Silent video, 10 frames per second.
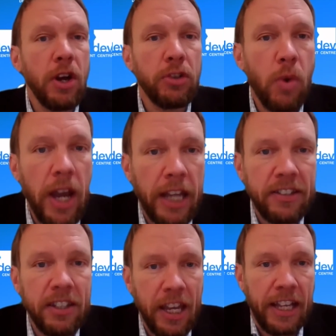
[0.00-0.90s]
not
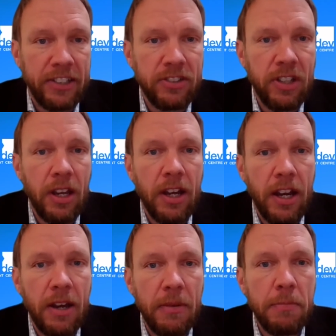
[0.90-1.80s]
quite the
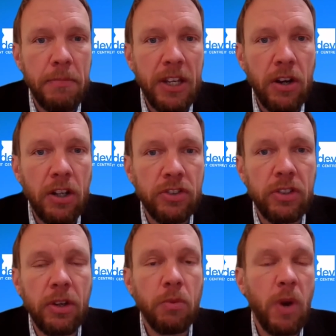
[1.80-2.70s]
case,
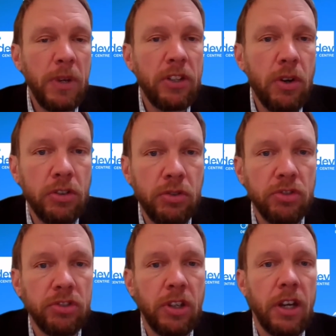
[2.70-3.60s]
because when we
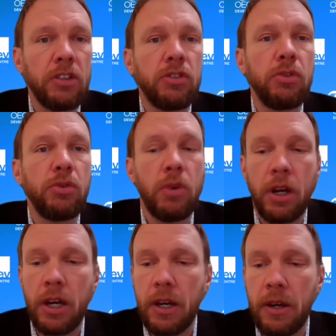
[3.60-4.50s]
talk
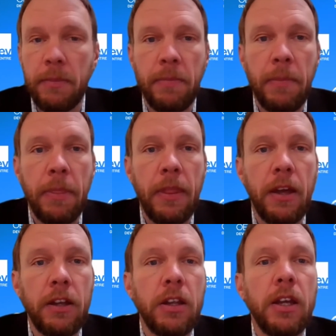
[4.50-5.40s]
to
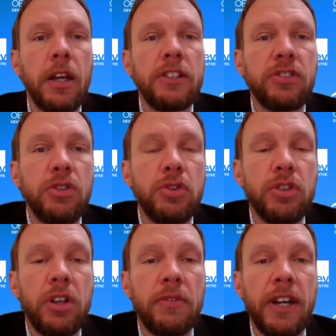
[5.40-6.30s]

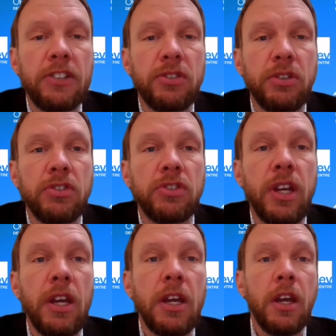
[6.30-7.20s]
institutional
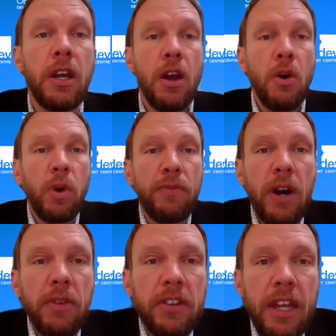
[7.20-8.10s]
investors,
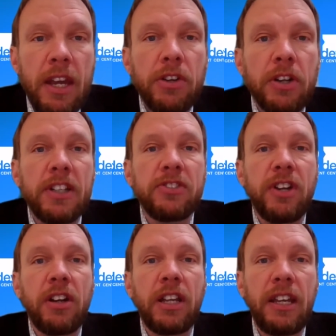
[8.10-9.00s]
we found that they are not
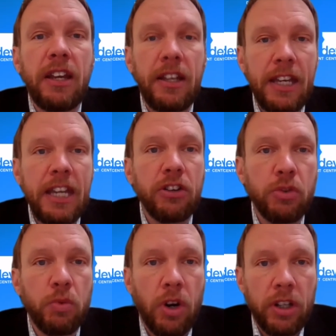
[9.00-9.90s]
necessarily
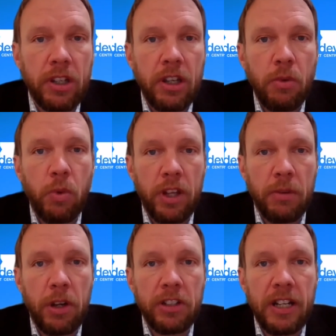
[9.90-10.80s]
eager to work
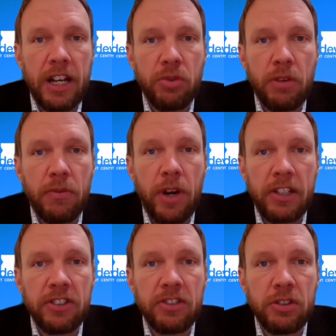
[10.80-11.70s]
with
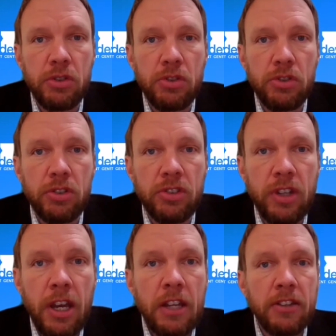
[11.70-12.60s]
multilateral finance
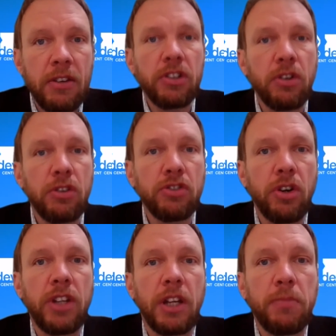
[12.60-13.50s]
institutions. There is a
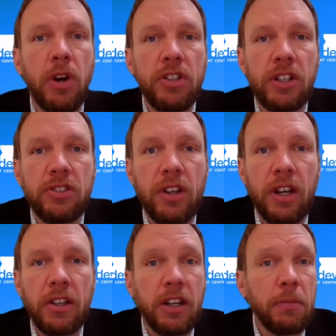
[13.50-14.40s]
concern that
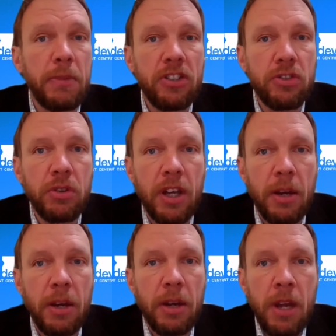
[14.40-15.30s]
projects that are pitched to
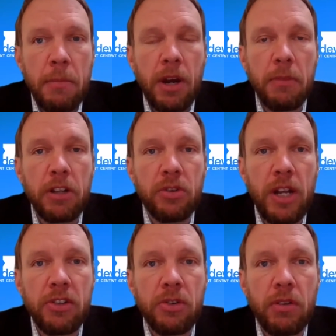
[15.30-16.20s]
them by
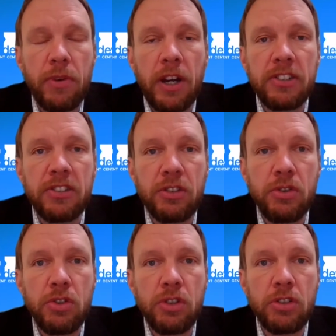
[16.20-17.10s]
multilateral finance
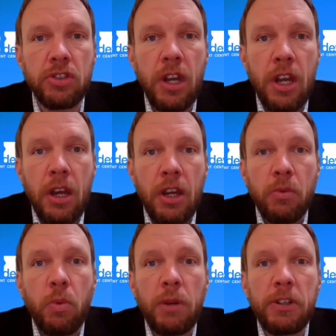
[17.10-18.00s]
institutions
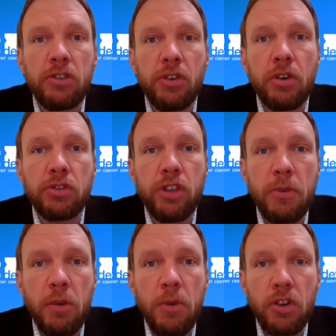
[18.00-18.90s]
will be
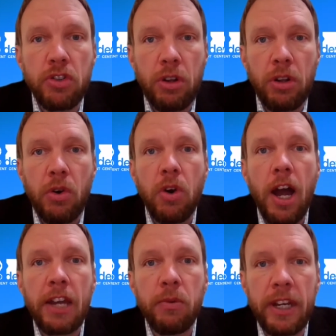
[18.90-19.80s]
sub-commercial
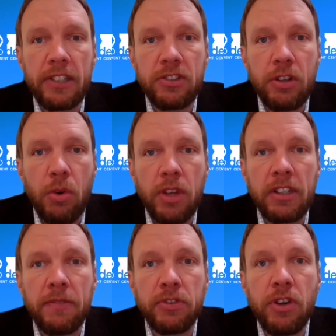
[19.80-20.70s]
or high risk,
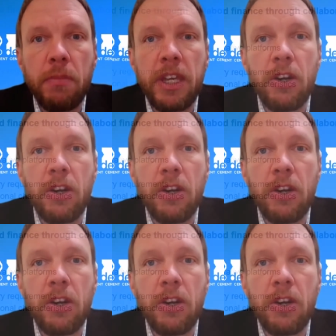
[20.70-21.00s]
or that if